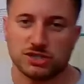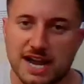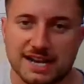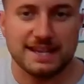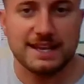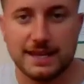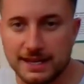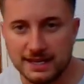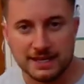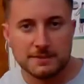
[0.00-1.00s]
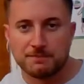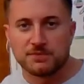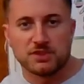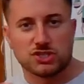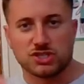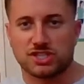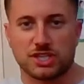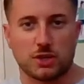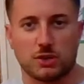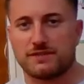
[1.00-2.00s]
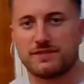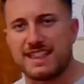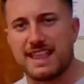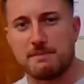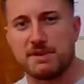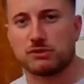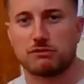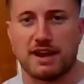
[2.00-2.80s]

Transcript: jogging, just, find that middle